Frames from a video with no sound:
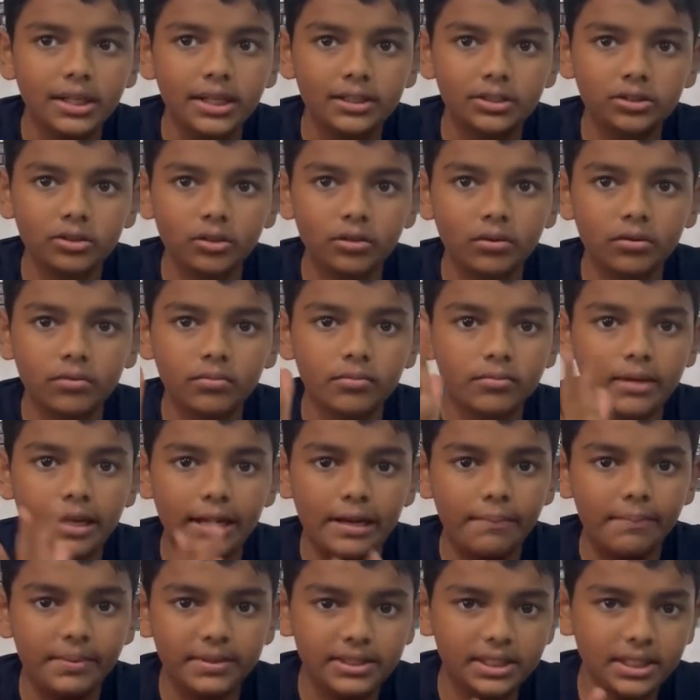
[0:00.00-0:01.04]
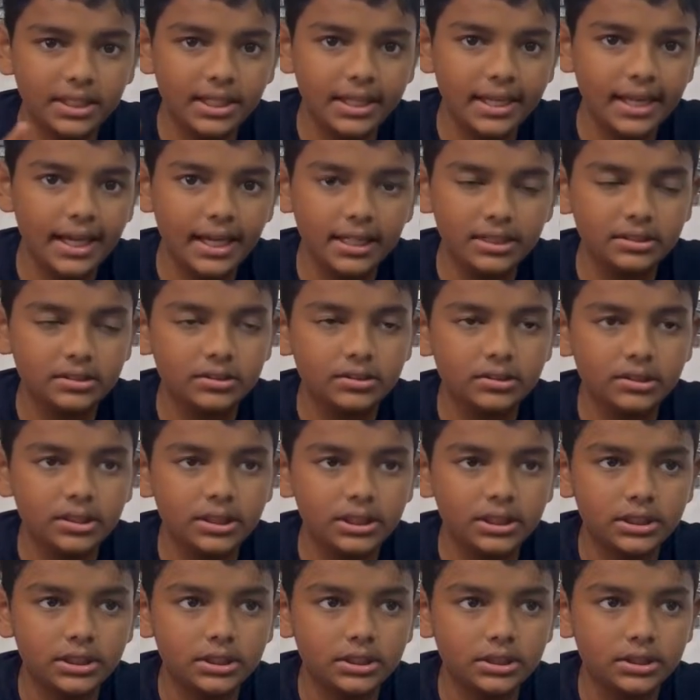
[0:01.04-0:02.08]
So LPG gas
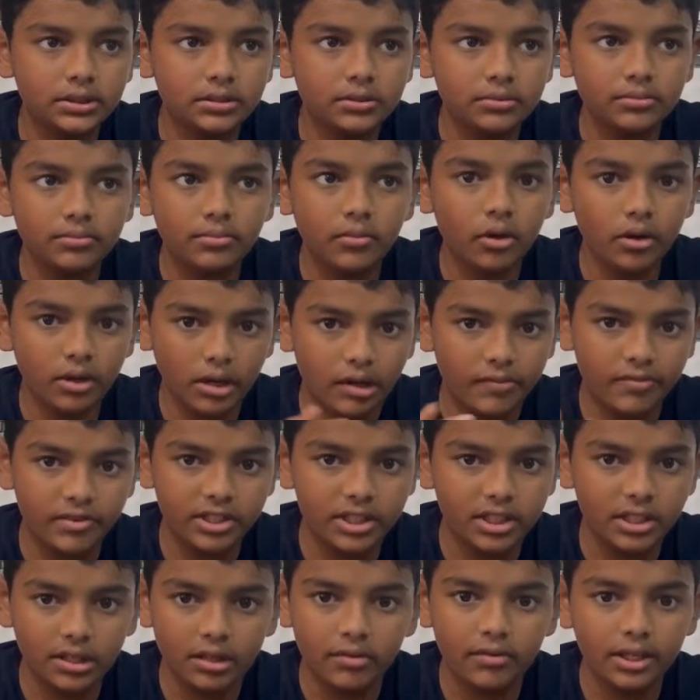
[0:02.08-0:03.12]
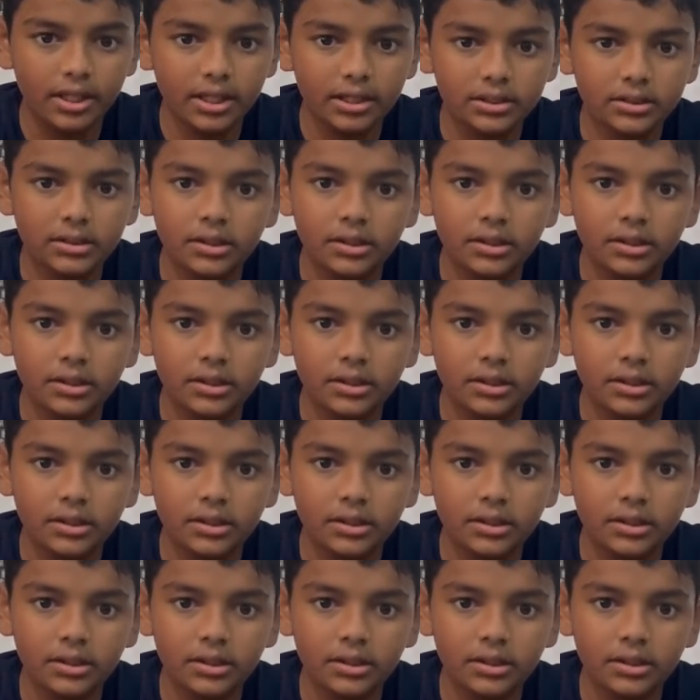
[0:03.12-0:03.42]
is more efficient nowadays,